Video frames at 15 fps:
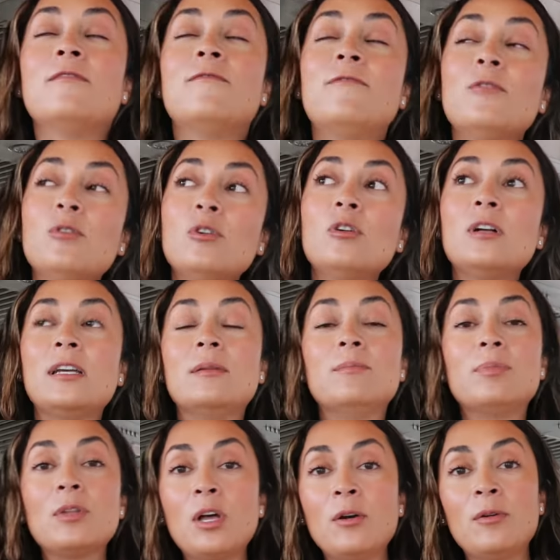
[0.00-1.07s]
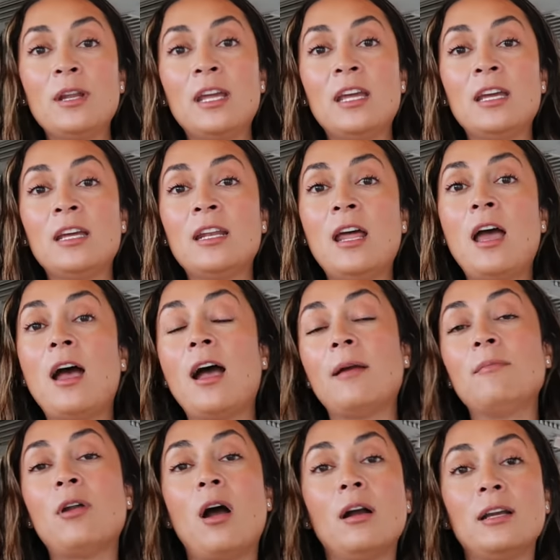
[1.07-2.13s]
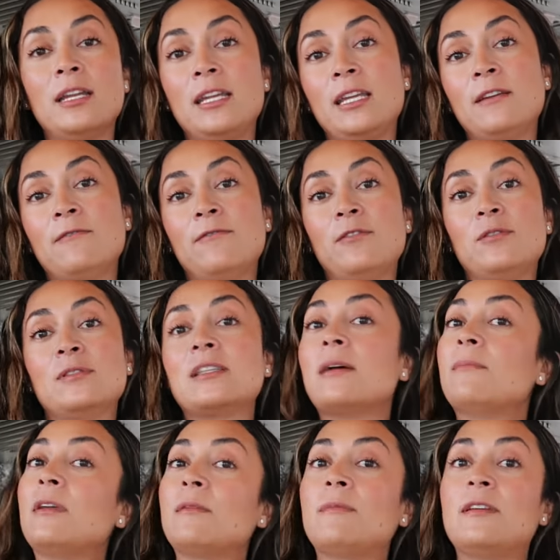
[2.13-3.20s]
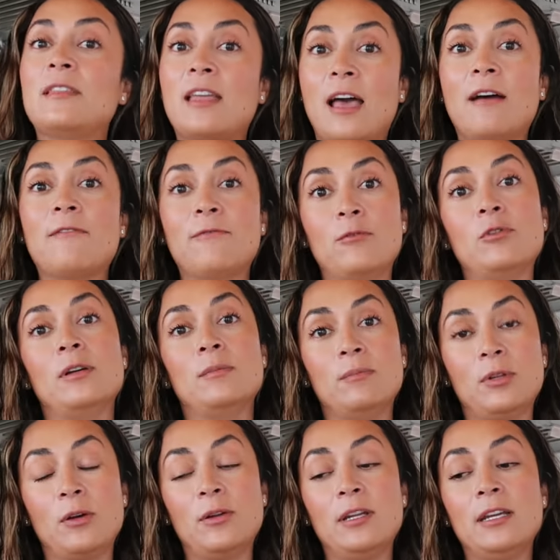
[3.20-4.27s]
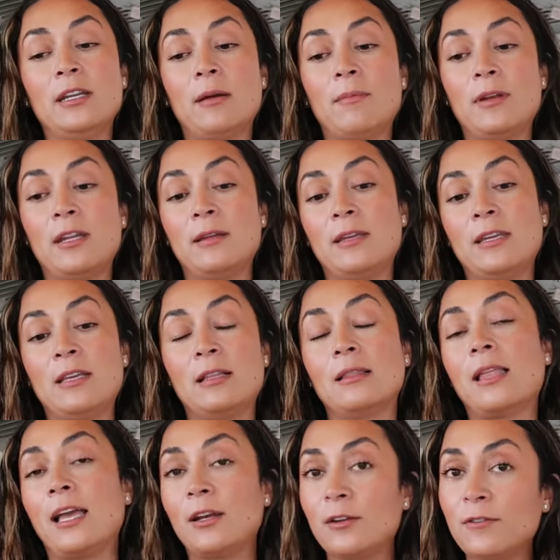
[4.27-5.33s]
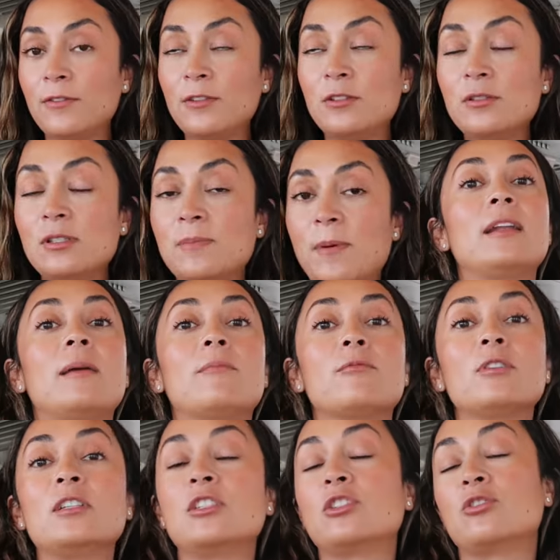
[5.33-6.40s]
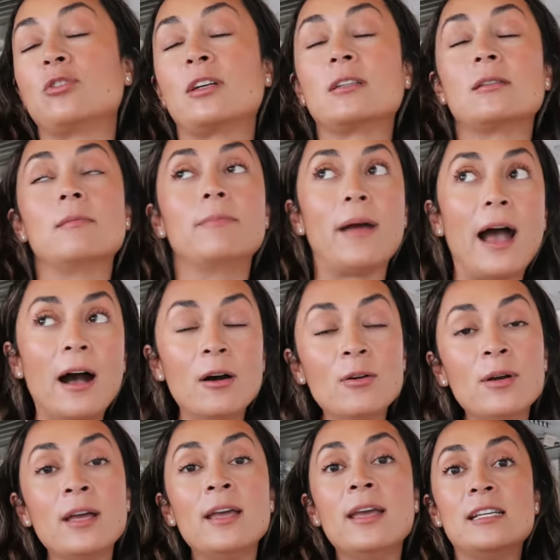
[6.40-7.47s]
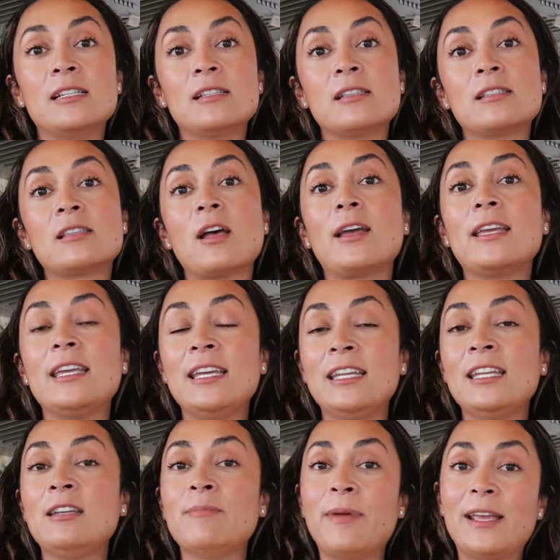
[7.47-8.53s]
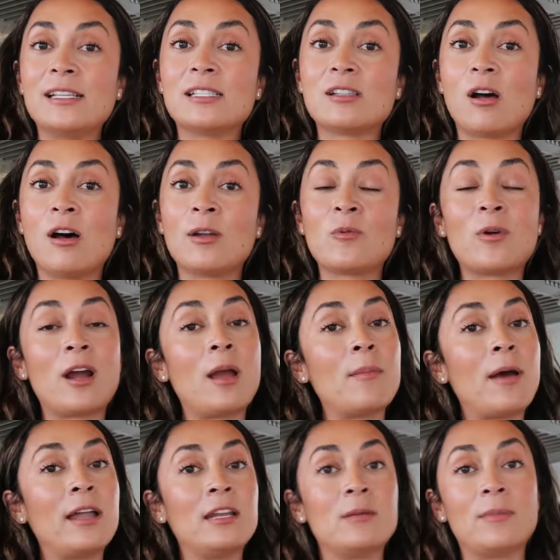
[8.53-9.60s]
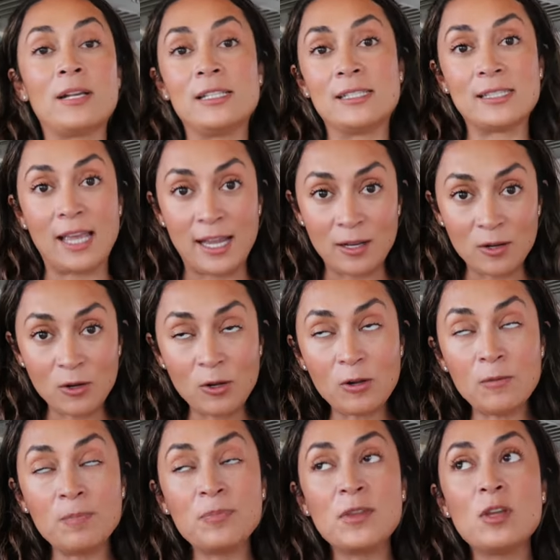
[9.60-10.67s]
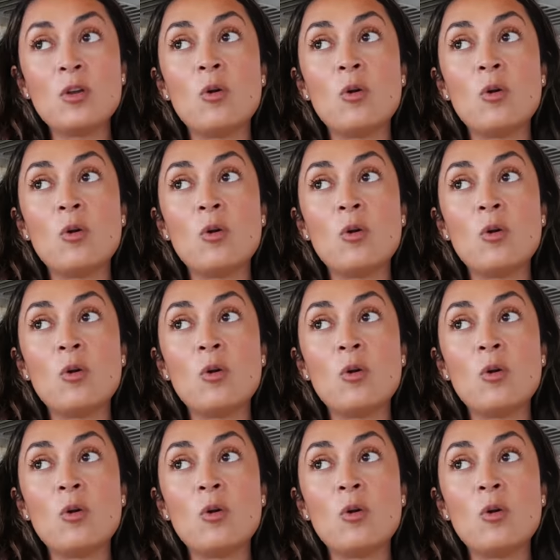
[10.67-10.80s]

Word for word: full and bloated, I'm not going to eat foods that make me that full and bloated. I'm going to eat lighter foods. Something I'm really strict about is eating based on where I'm at in my cycle.